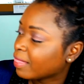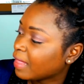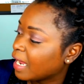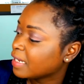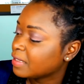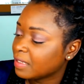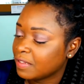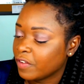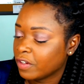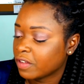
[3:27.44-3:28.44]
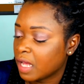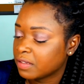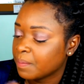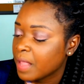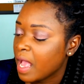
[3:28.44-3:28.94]
Thanks, this video is
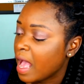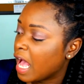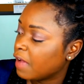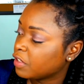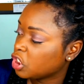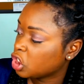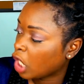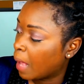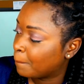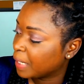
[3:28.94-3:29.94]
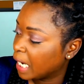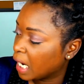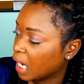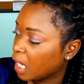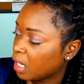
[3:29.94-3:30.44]
awesome. I have a
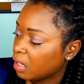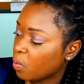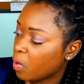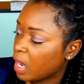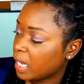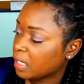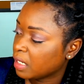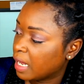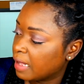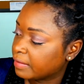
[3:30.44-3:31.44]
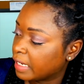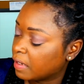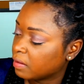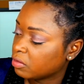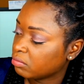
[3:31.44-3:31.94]
shopping one that has
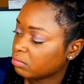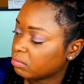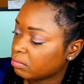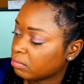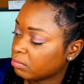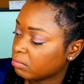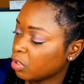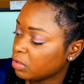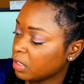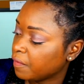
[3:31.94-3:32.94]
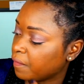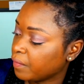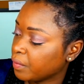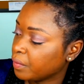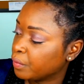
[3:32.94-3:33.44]
like mostly
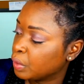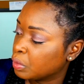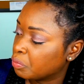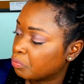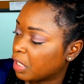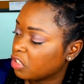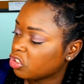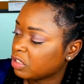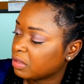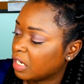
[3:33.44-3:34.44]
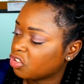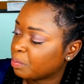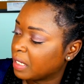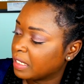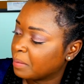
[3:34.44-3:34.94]
food. I should
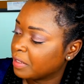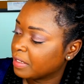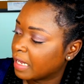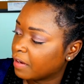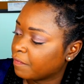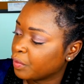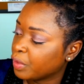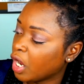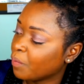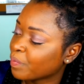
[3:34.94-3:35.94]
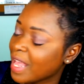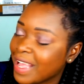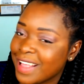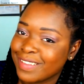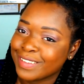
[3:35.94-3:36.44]
probably label this kind of food. Oh,
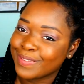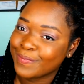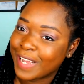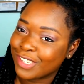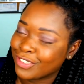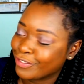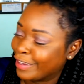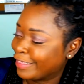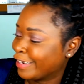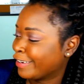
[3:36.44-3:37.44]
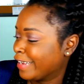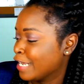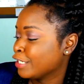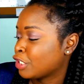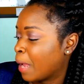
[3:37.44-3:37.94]
there's some fashion right there.
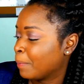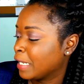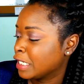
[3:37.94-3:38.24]
Okay, it's shopping.